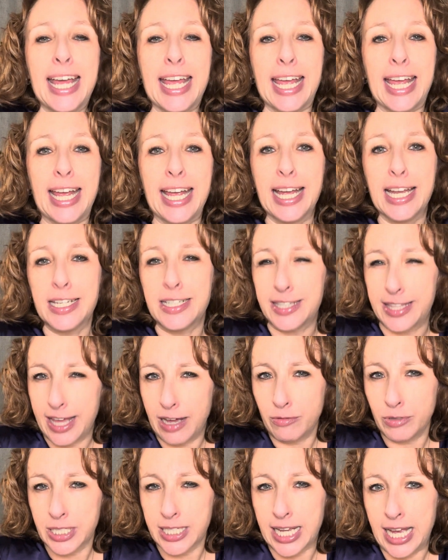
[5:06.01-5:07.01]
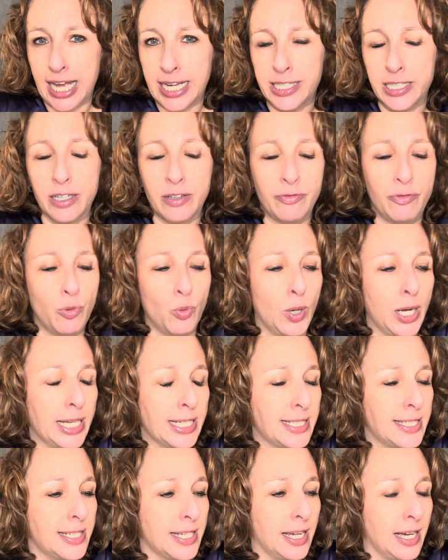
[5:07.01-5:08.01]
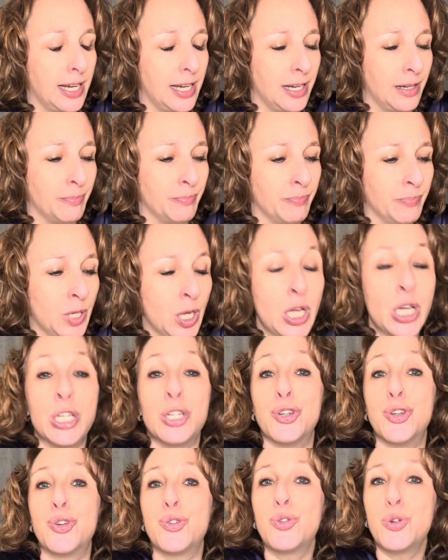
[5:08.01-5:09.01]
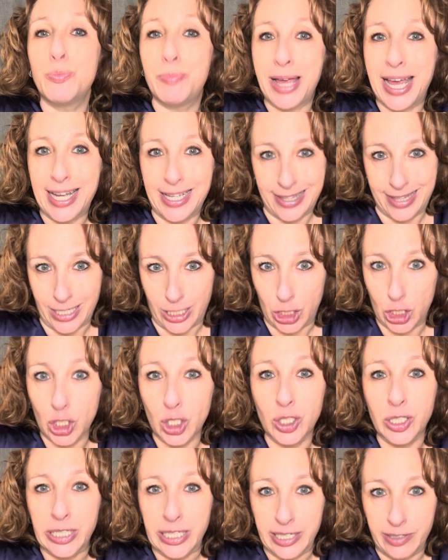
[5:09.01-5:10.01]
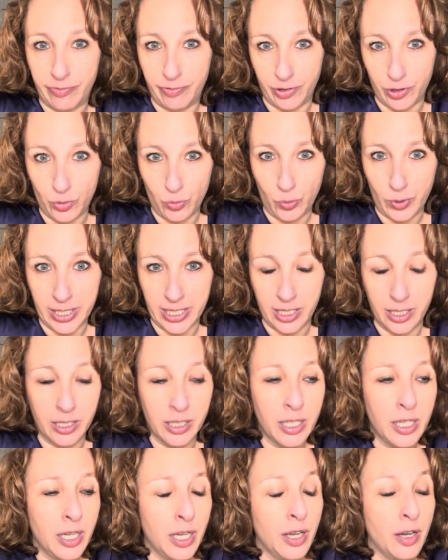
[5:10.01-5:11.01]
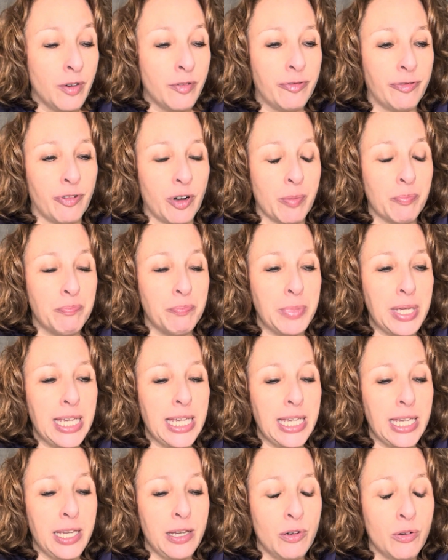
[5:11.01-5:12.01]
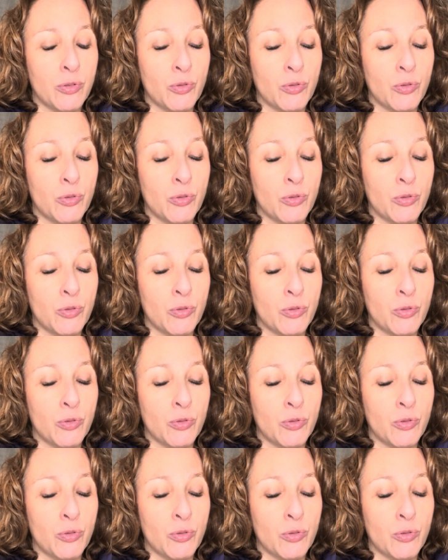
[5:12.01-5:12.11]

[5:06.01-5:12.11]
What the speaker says: And that was kind of what drew back the curtain, if you will, from me